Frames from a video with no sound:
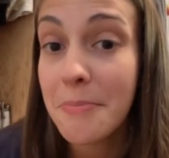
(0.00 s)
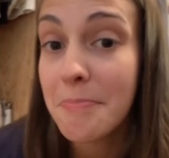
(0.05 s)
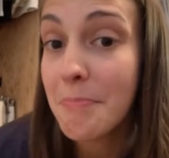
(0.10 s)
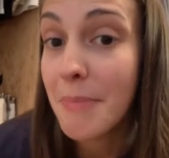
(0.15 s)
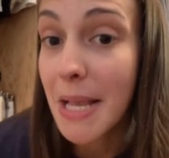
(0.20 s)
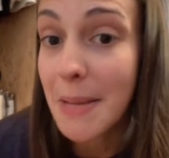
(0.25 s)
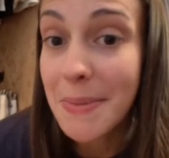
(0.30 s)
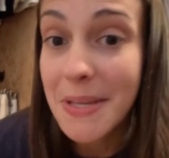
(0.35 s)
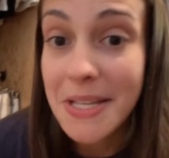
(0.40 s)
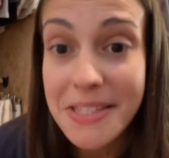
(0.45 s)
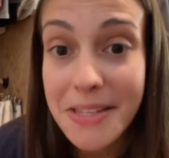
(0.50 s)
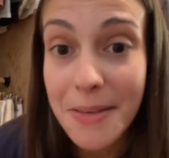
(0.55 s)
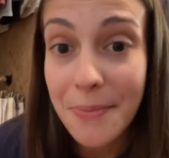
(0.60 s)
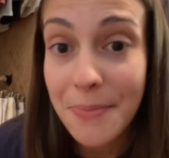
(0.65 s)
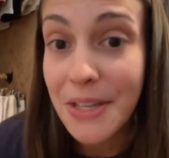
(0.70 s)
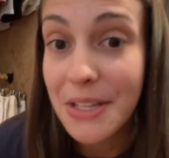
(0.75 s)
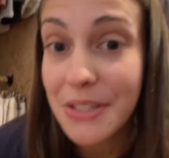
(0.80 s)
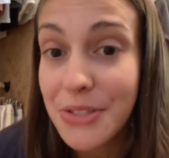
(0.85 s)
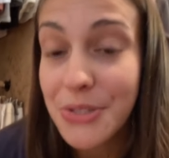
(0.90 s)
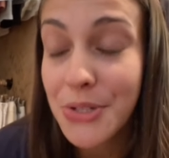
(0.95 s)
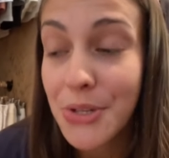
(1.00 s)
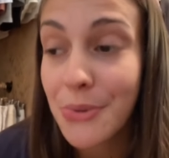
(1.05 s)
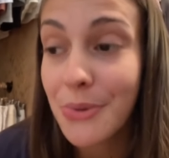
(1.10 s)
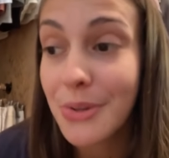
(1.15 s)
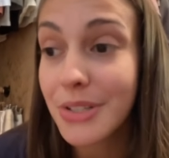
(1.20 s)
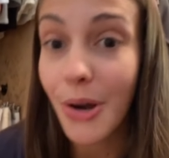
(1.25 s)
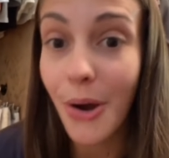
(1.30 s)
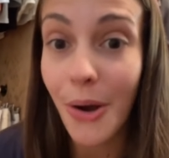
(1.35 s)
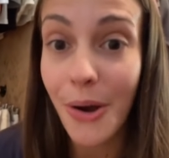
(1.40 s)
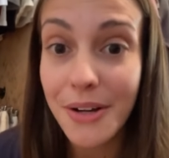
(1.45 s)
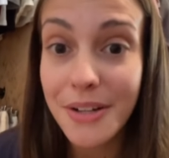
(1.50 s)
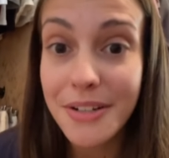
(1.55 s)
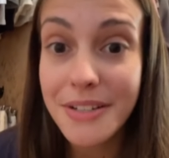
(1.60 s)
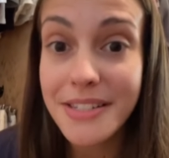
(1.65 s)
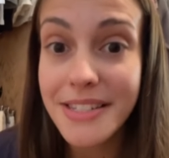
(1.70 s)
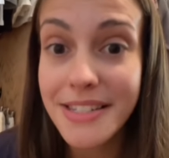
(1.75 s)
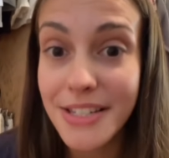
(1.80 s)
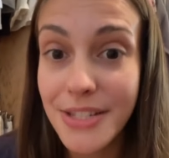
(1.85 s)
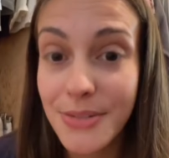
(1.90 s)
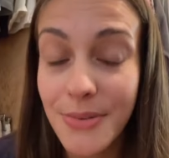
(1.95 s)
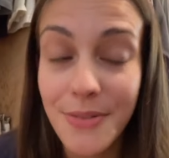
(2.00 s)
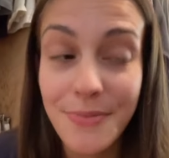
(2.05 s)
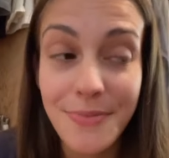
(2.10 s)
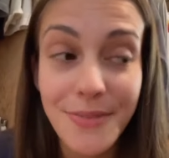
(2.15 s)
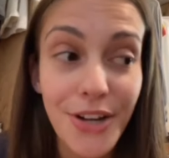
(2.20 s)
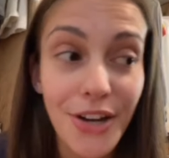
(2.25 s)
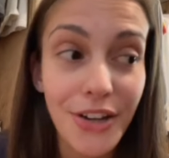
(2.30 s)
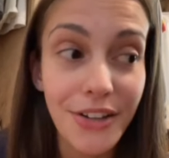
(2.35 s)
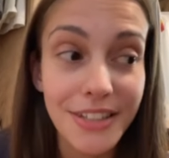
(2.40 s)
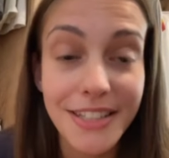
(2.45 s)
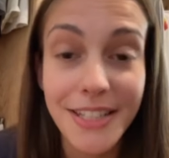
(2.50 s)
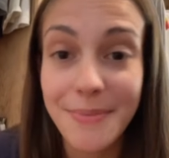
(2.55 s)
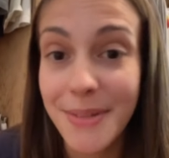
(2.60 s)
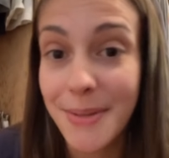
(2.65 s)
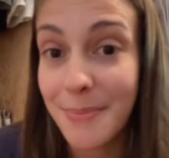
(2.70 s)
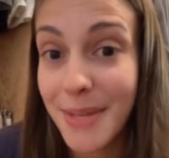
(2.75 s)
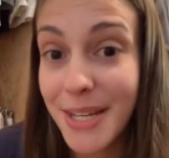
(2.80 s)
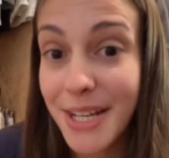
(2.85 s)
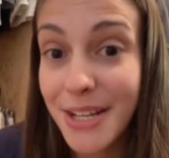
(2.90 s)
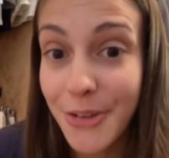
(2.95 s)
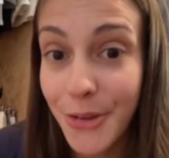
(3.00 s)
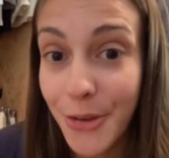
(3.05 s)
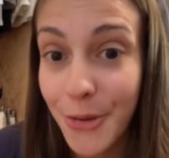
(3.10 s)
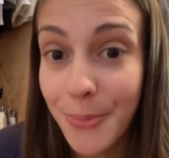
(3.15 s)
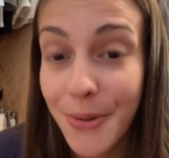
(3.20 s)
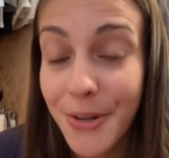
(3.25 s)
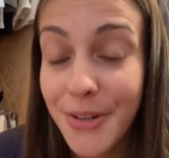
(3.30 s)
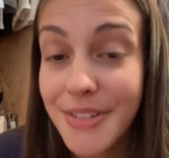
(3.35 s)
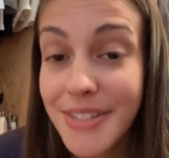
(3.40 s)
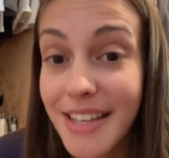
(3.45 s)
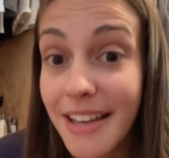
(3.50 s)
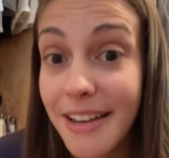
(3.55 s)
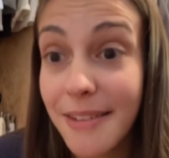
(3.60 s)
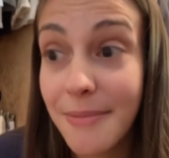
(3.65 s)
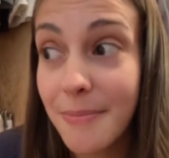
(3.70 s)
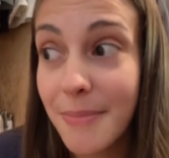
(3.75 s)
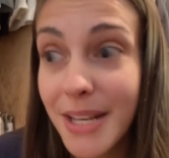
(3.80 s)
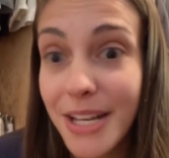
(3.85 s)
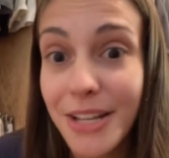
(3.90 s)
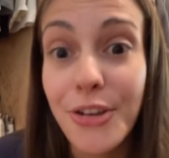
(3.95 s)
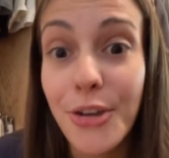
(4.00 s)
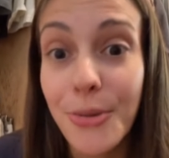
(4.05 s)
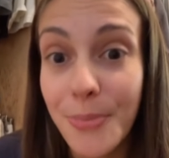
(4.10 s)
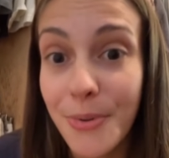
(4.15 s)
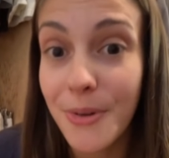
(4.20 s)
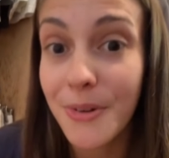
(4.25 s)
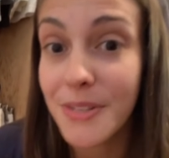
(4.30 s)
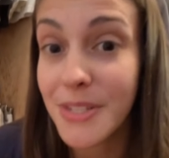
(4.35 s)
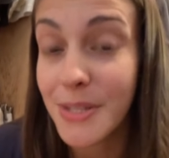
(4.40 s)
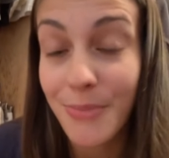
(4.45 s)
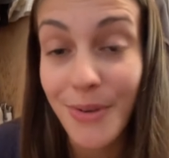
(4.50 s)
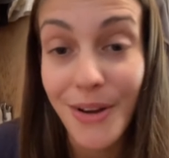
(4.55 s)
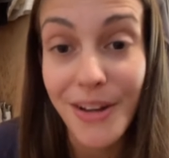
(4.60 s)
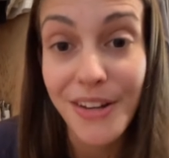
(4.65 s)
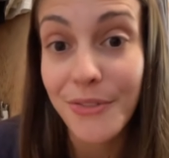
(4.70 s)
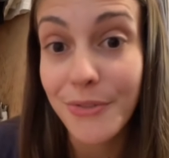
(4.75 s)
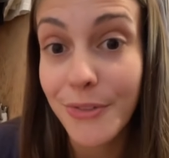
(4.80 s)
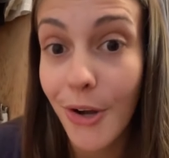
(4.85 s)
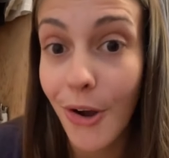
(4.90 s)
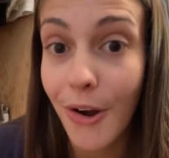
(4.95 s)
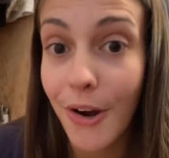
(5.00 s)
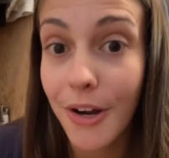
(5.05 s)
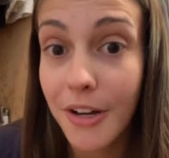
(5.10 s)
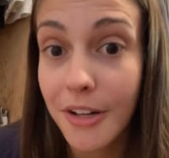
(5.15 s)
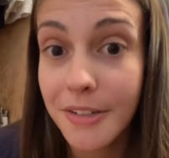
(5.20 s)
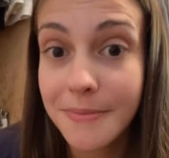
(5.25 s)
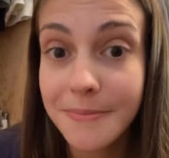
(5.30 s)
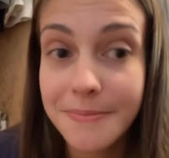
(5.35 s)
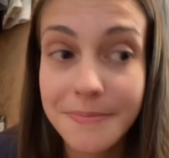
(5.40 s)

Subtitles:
Maybe something to do with cars, since we've been calling them the Mini Coopers, and Mini Cooper is a brand of car.